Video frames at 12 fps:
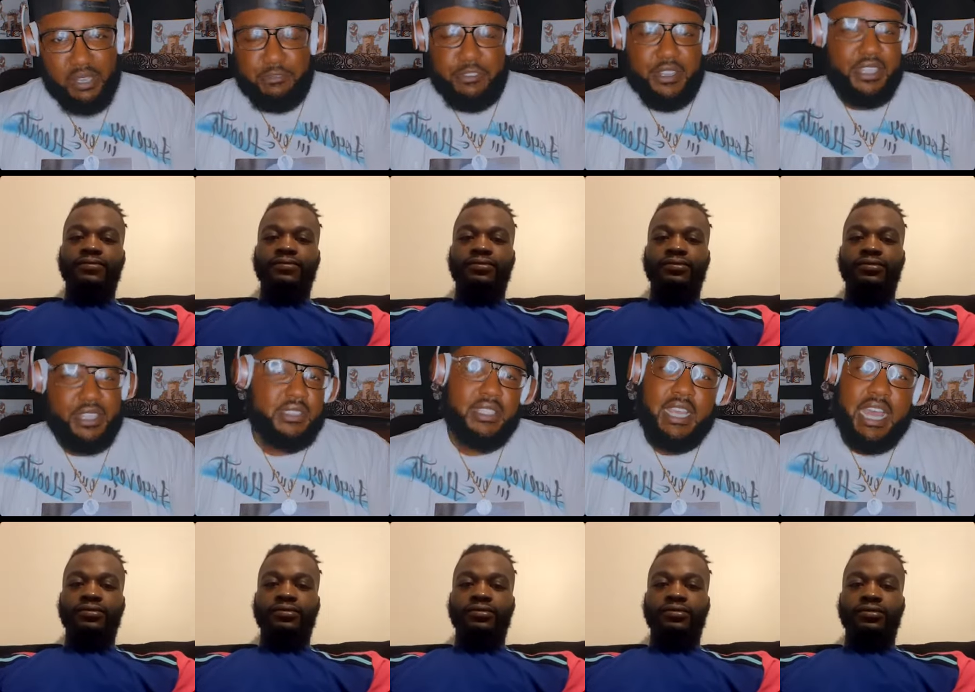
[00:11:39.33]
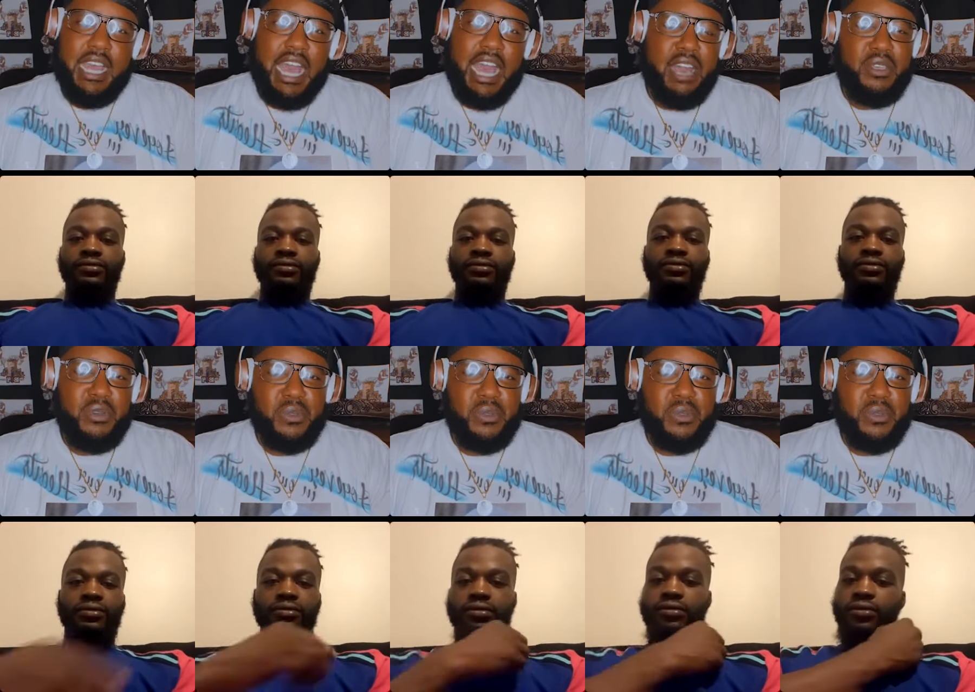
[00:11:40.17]
Speaker 1: and how you
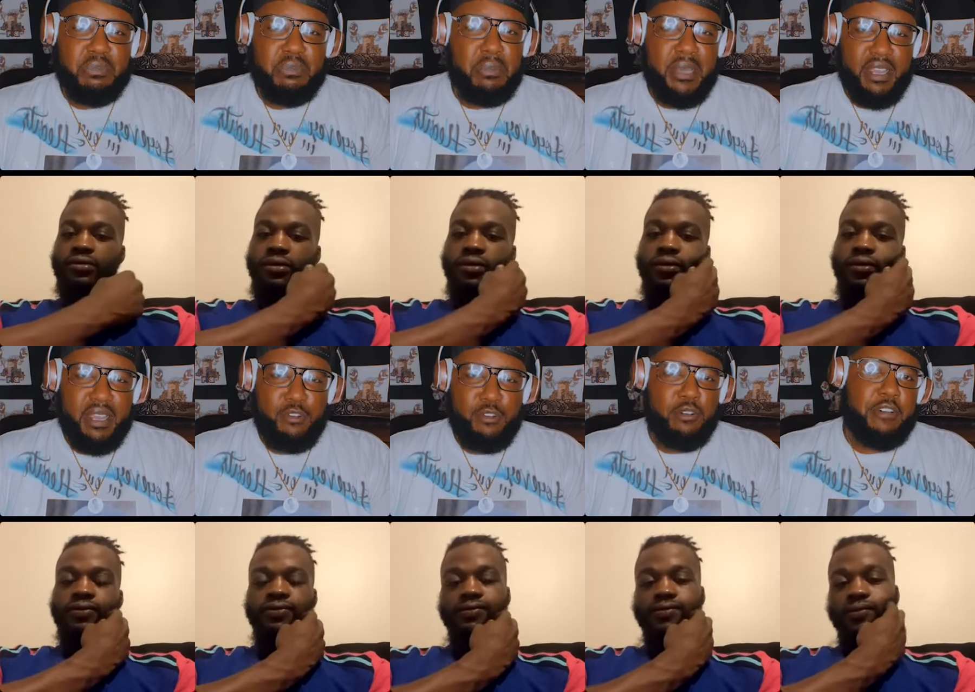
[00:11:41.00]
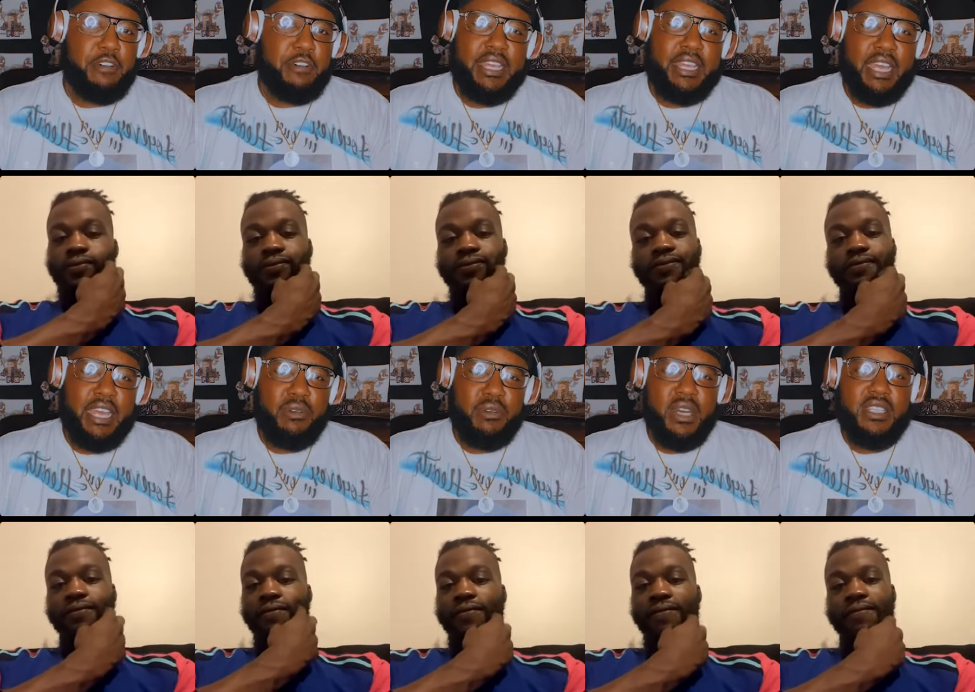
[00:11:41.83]
prepare for a fight. Like,
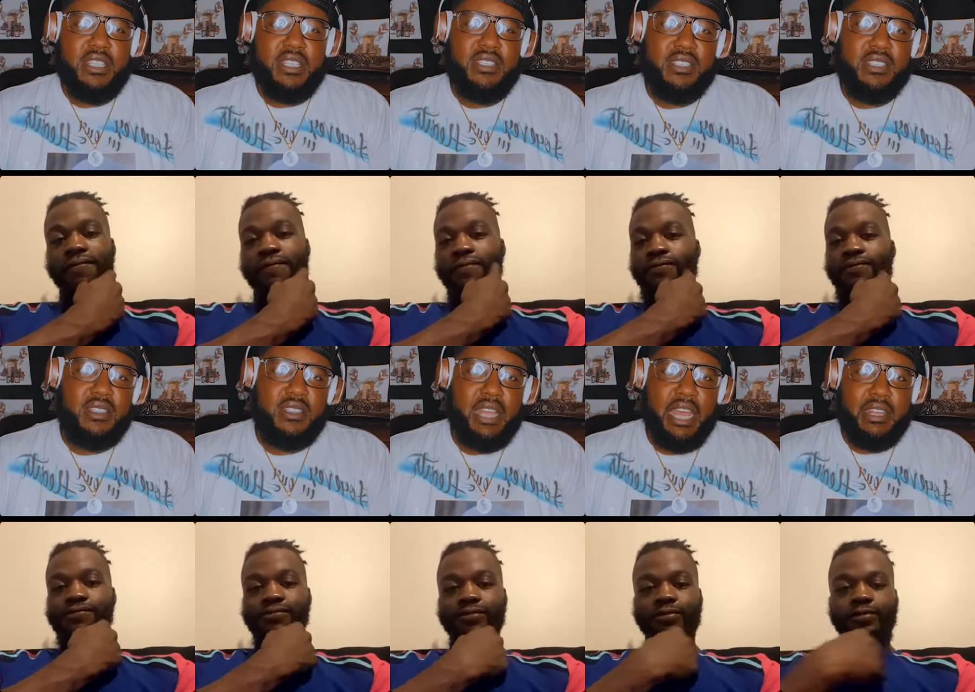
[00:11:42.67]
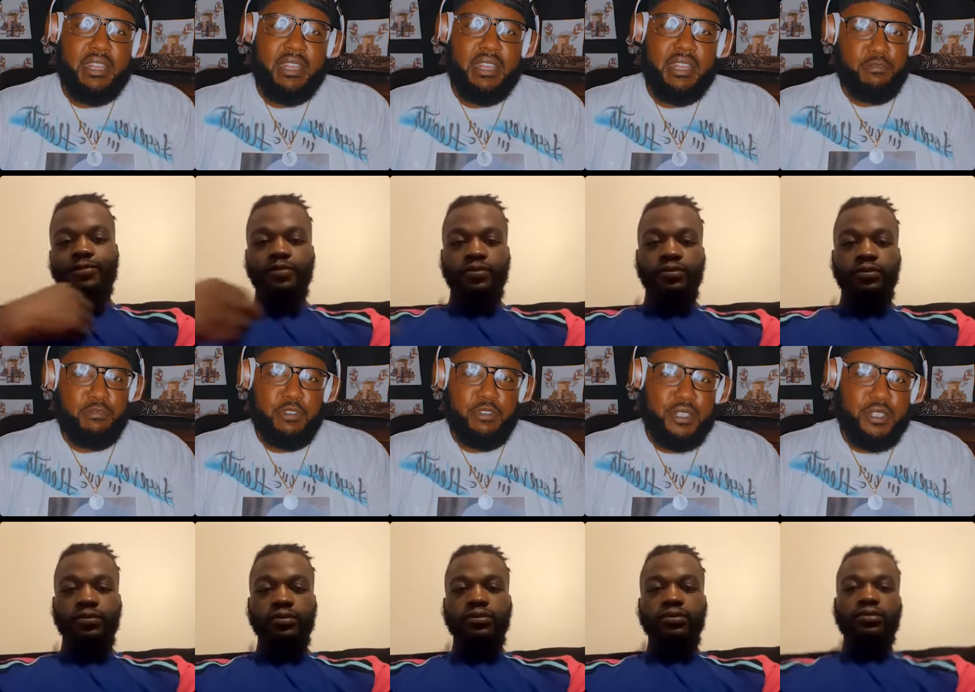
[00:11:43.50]
what's like the
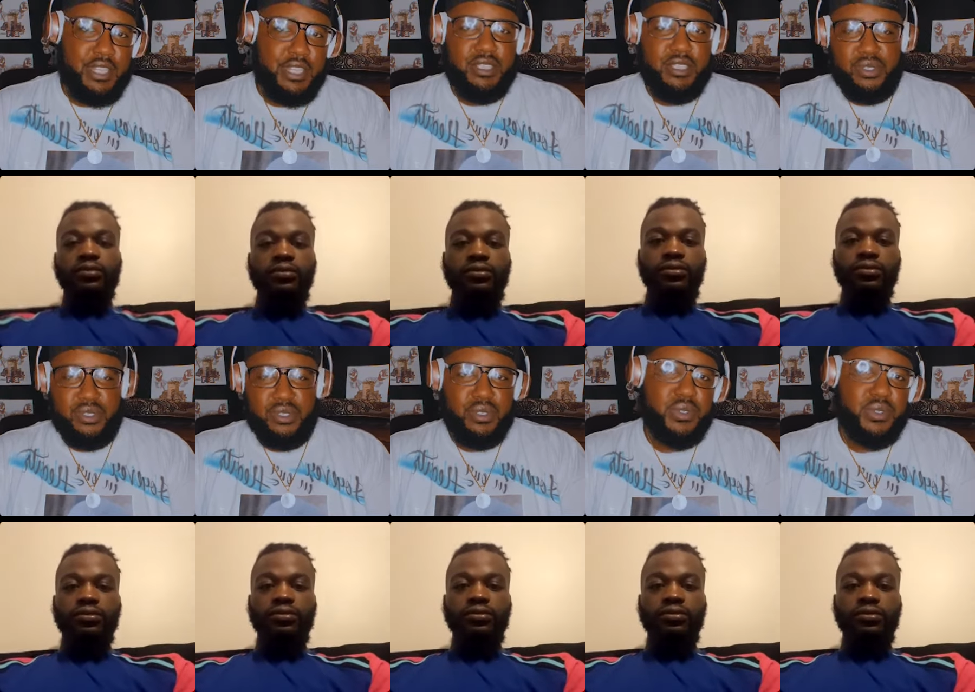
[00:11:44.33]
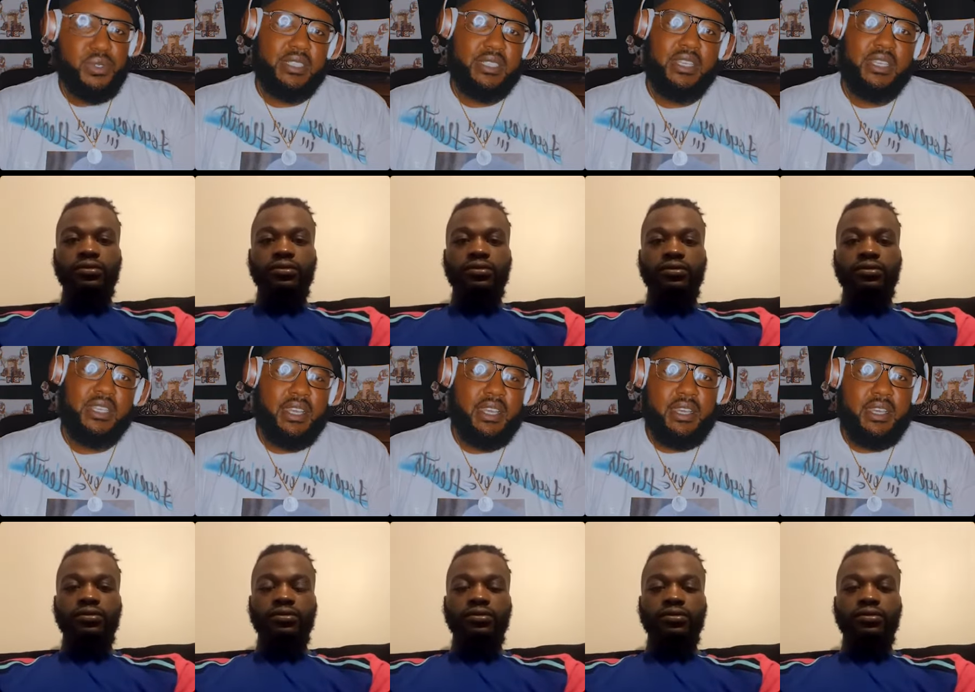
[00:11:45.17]
first things you do
Speaker 2: and
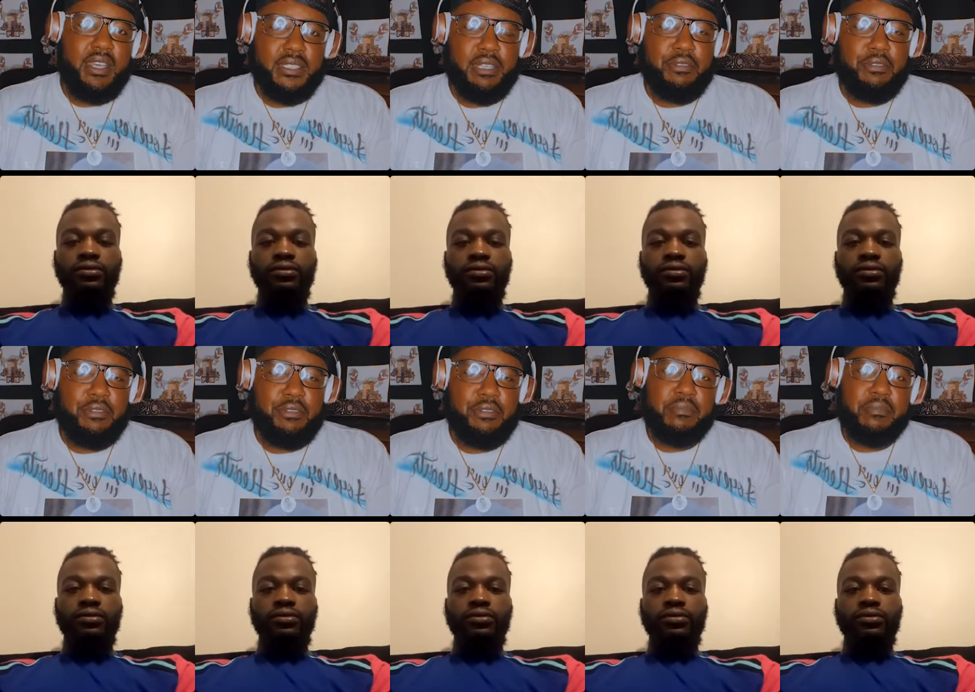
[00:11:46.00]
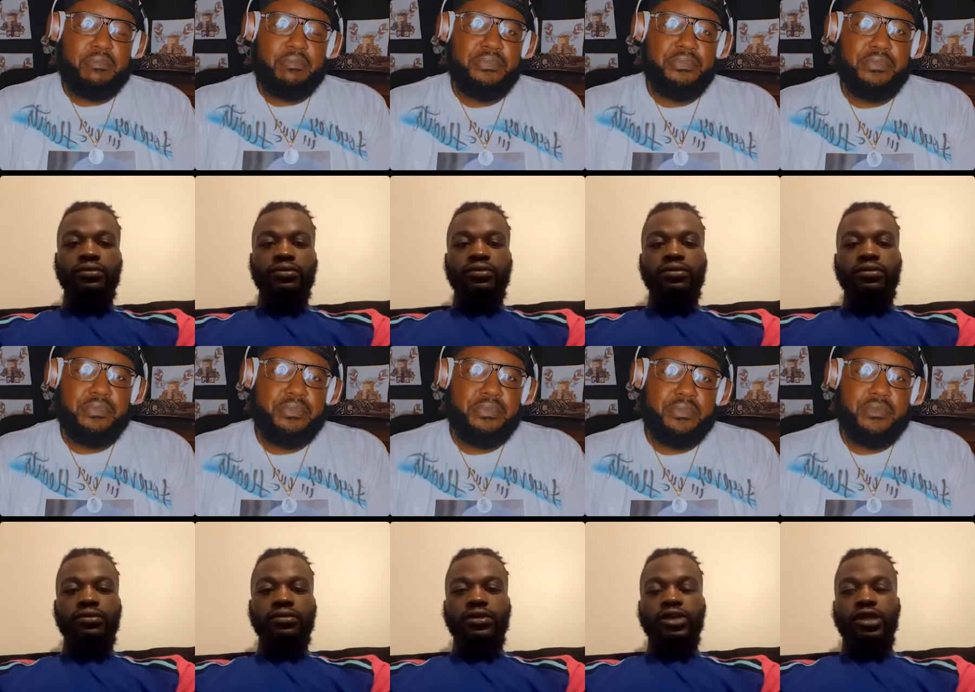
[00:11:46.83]
and stuff like that?
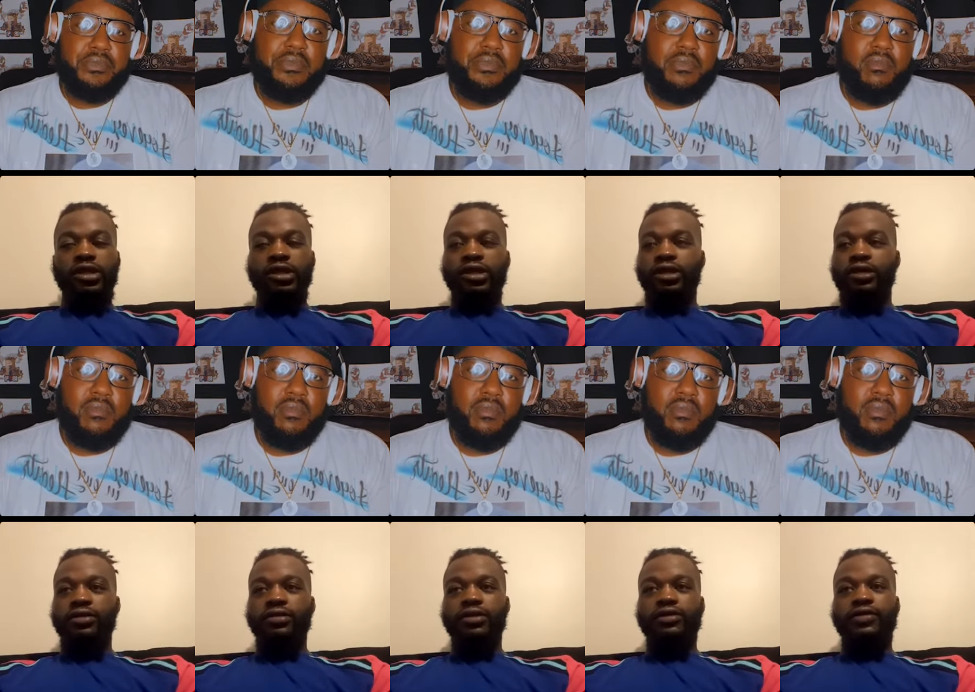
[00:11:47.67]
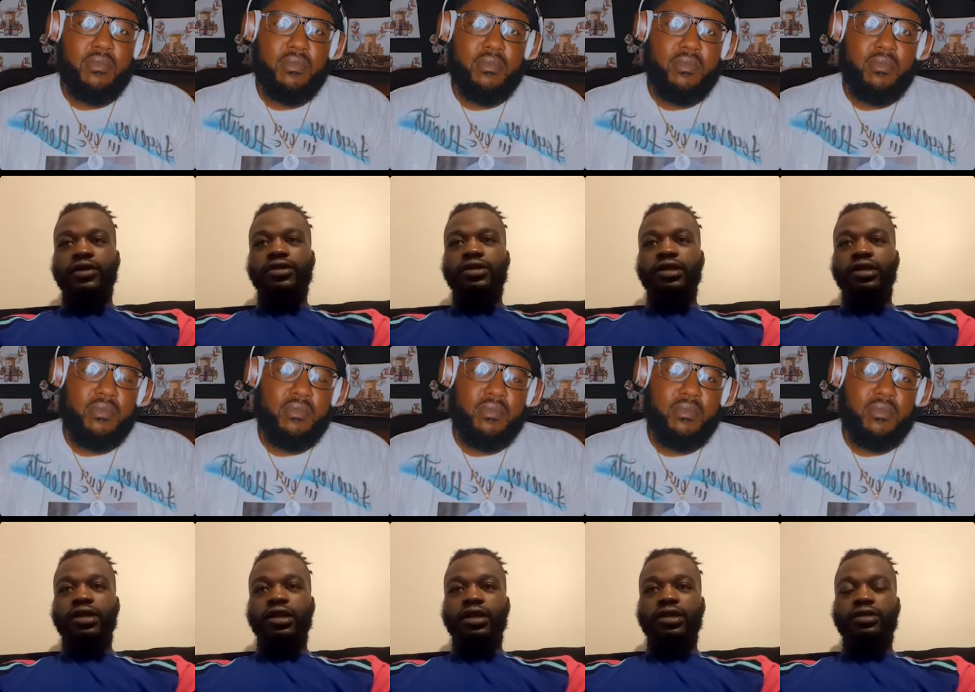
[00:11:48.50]
Uh, well, the first thing that I
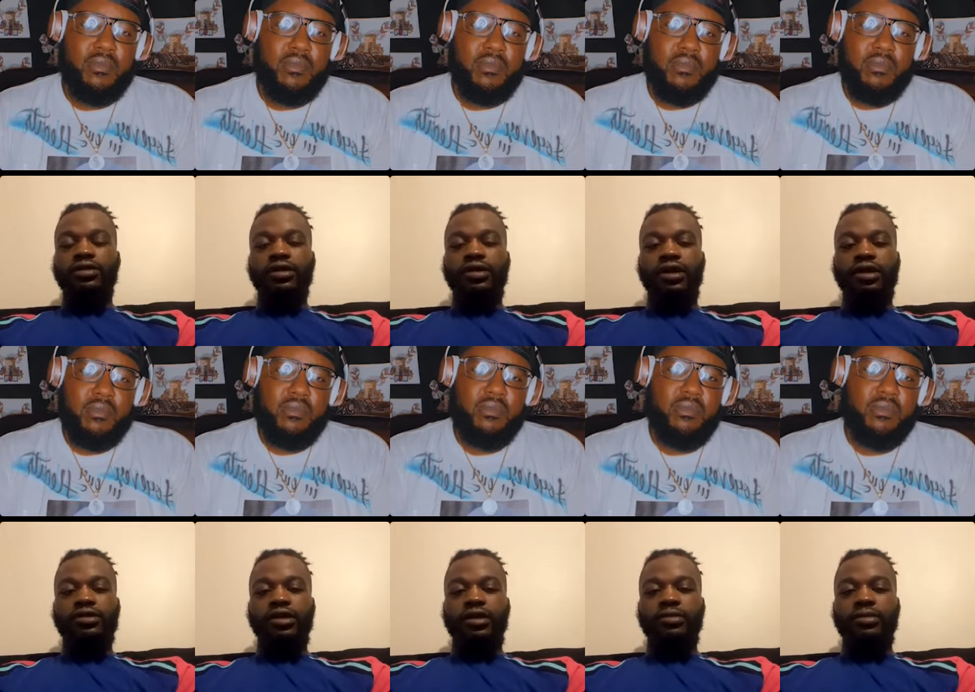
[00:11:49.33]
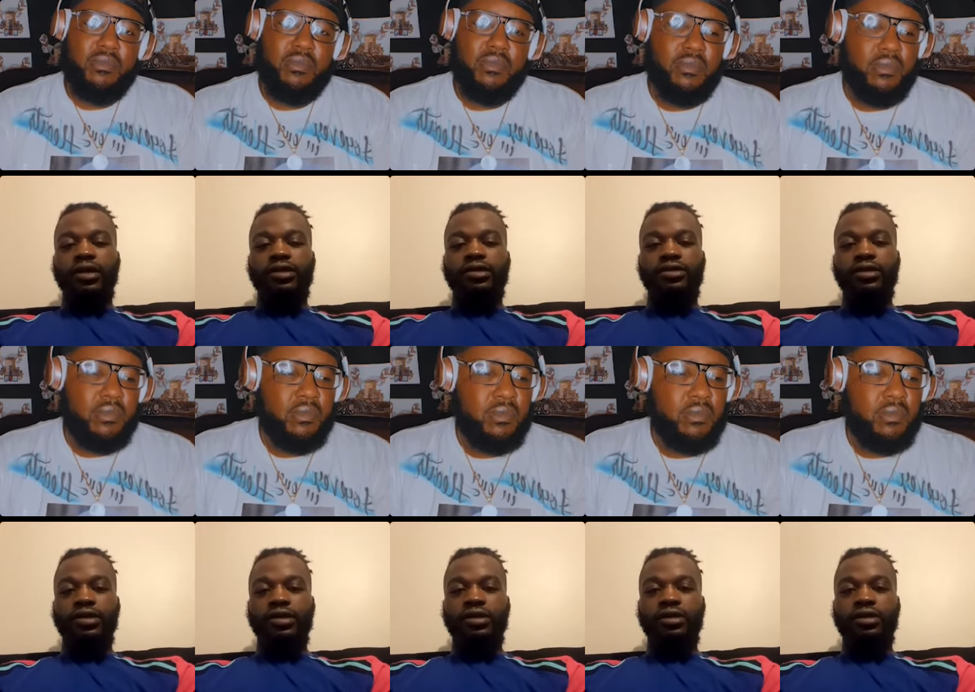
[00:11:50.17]
do, I try to make sure